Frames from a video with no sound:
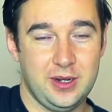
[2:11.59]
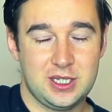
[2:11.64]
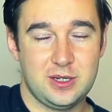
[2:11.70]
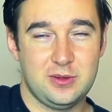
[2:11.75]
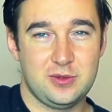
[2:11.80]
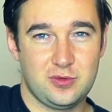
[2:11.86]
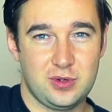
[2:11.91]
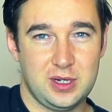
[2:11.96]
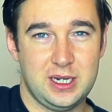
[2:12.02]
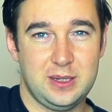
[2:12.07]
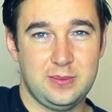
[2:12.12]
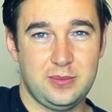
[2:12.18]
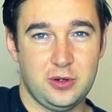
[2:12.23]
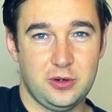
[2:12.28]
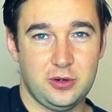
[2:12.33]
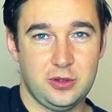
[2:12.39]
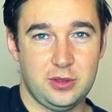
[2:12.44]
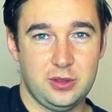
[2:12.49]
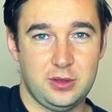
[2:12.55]
So it's really
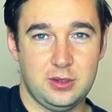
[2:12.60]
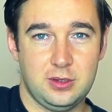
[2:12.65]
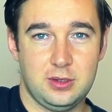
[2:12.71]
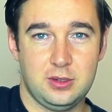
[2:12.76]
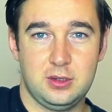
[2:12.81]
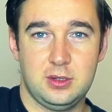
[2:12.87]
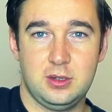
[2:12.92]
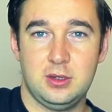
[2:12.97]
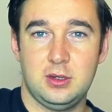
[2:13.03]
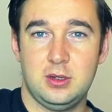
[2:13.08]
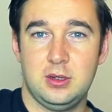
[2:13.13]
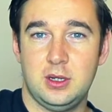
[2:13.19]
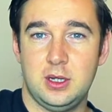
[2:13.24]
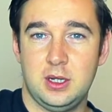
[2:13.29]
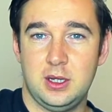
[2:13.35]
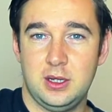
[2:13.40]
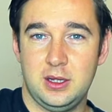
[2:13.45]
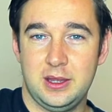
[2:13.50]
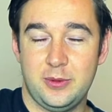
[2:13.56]
important
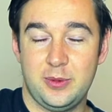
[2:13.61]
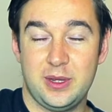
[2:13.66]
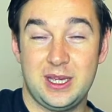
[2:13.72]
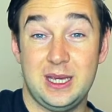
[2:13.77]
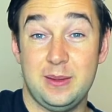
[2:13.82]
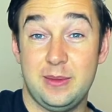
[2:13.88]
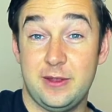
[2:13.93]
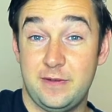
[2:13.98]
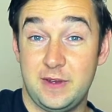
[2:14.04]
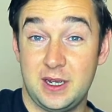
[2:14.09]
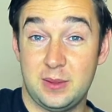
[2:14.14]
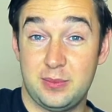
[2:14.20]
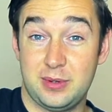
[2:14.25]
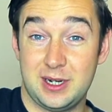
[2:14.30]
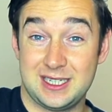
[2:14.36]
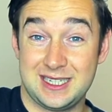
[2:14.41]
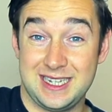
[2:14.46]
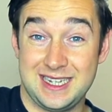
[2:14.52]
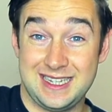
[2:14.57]
that we keep the finger
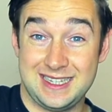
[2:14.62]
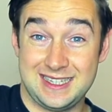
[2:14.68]
pressed